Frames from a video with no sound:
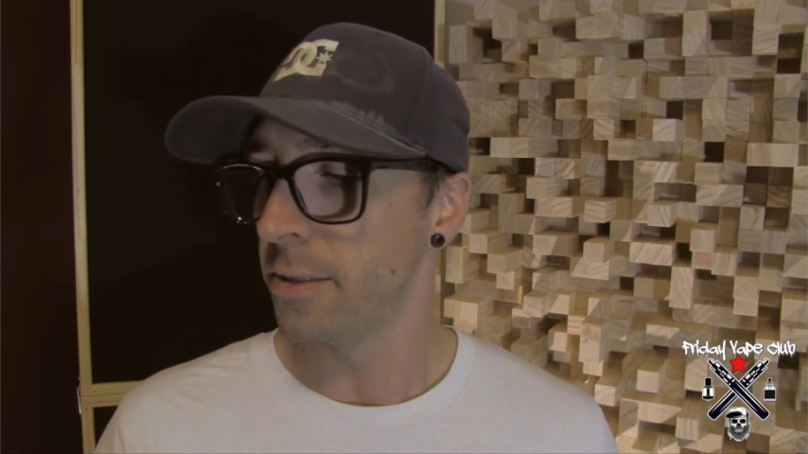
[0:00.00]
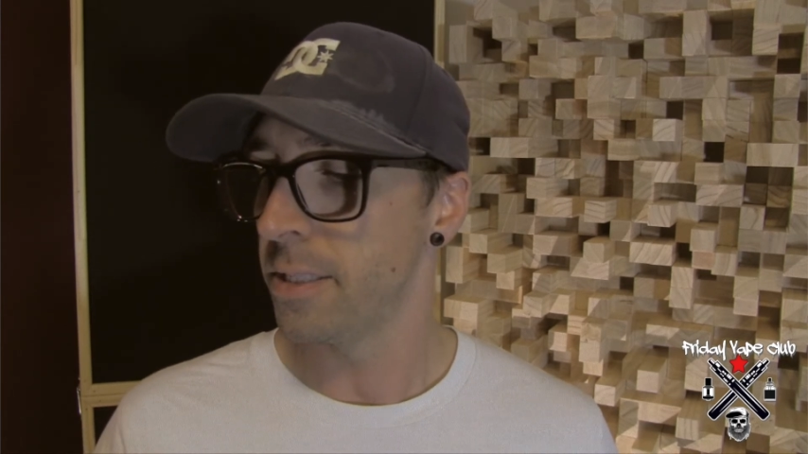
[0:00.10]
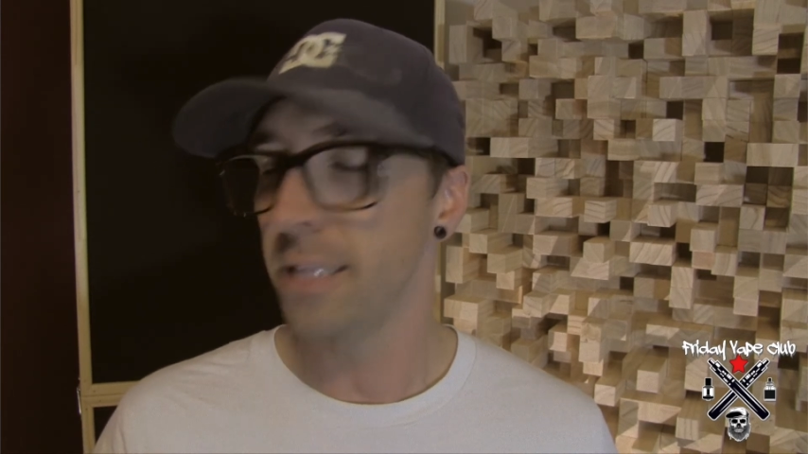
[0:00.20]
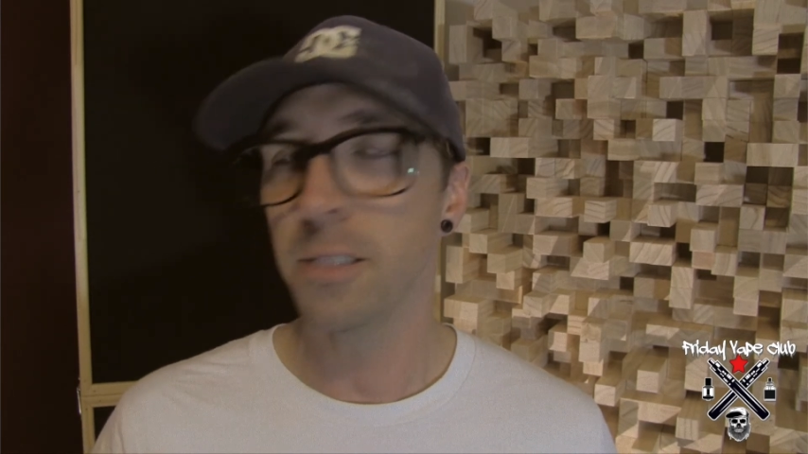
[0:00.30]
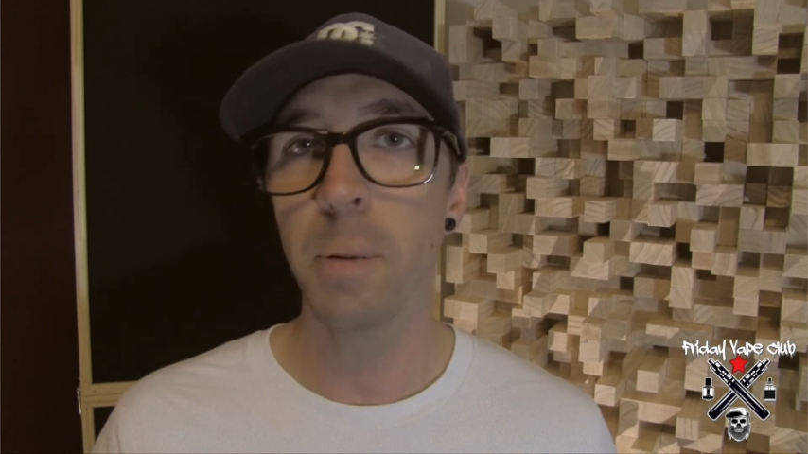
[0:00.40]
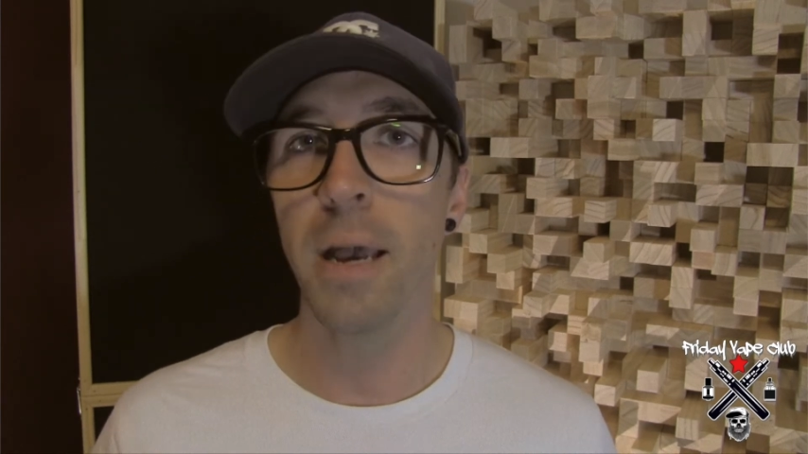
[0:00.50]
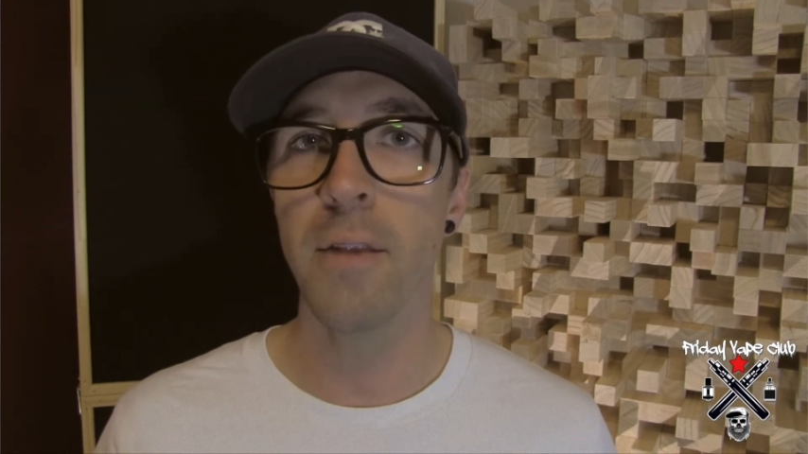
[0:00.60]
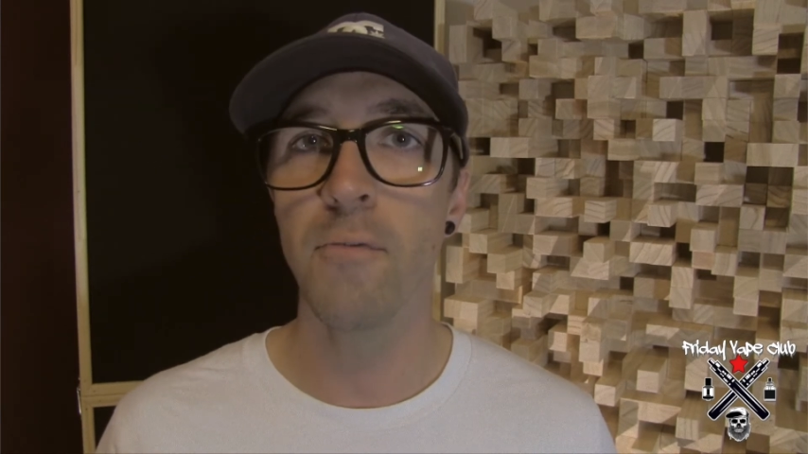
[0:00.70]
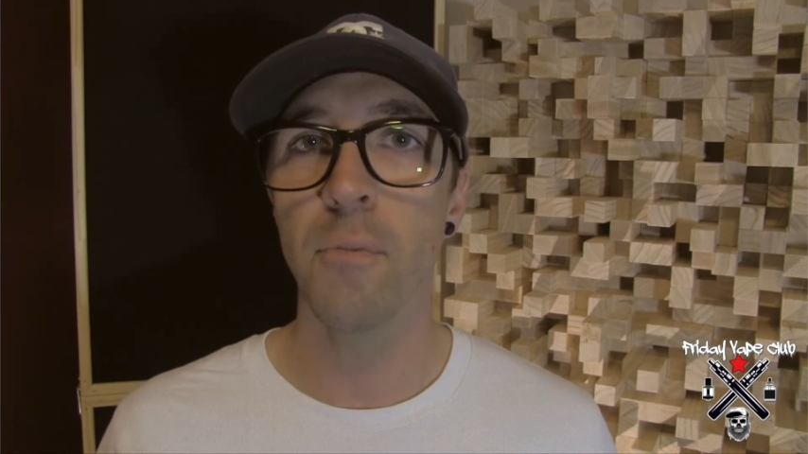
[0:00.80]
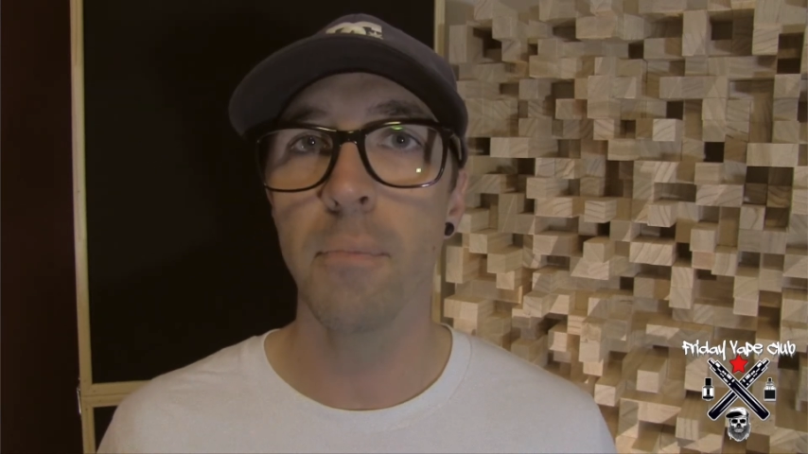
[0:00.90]
So that's about
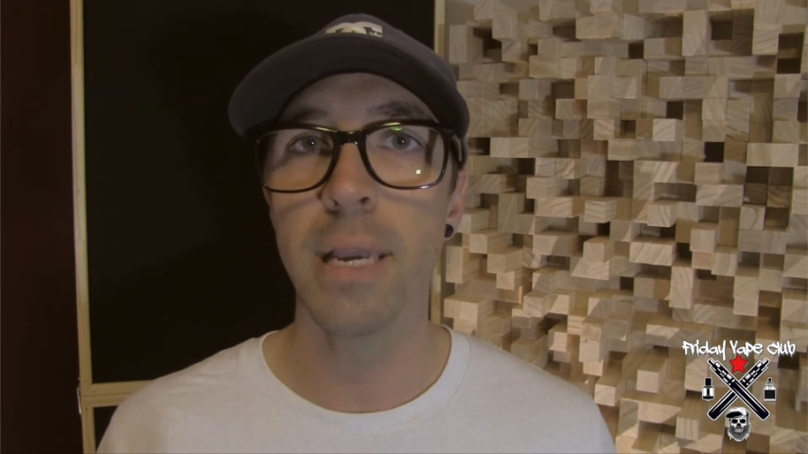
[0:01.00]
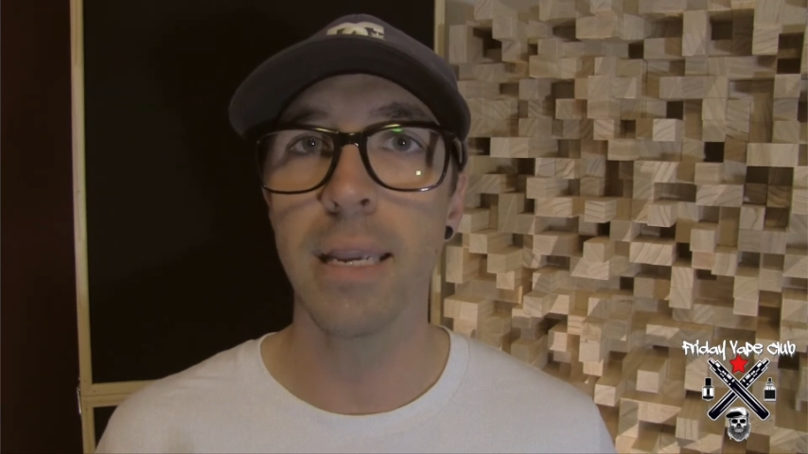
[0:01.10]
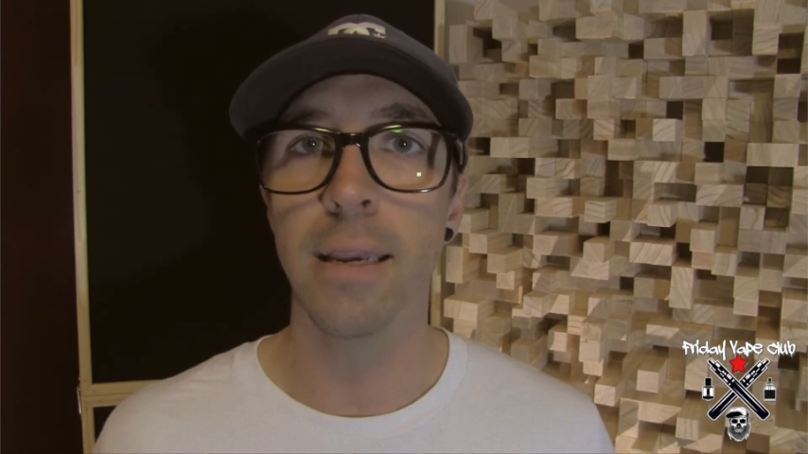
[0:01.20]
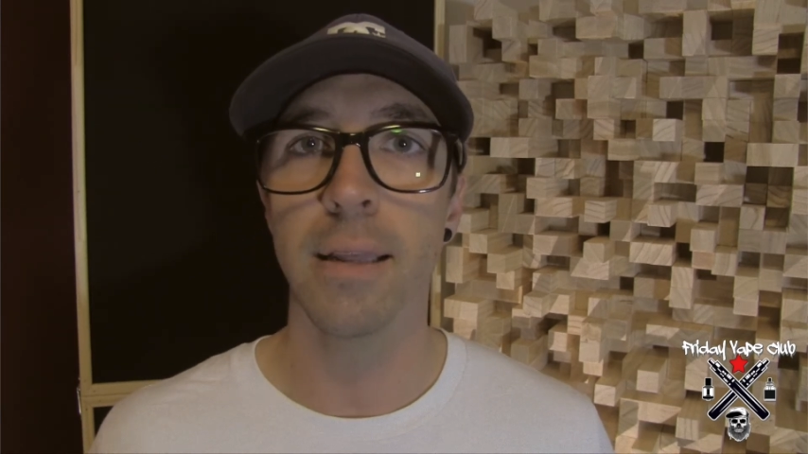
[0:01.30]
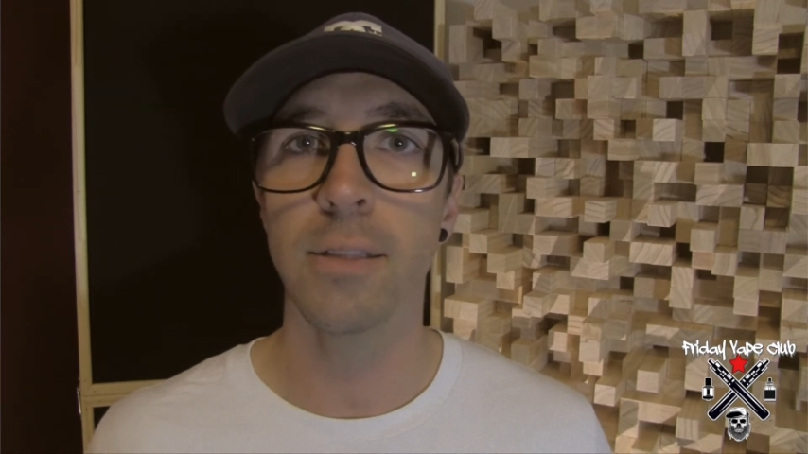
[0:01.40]
it from me.